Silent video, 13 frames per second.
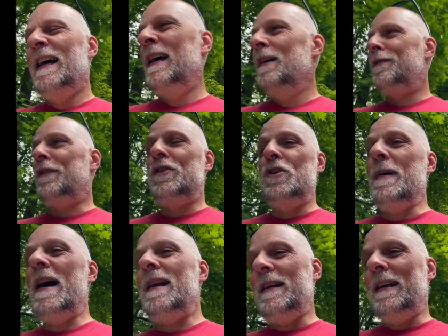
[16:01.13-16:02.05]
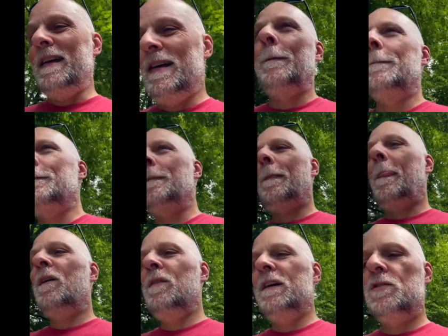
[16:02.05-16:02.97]
for humanity,
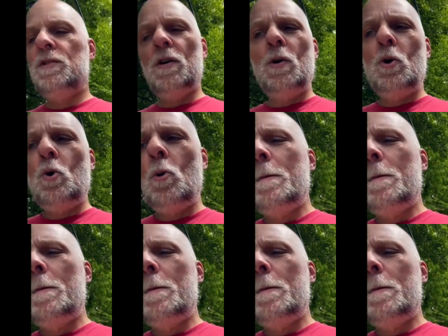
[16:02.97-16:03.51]
right? So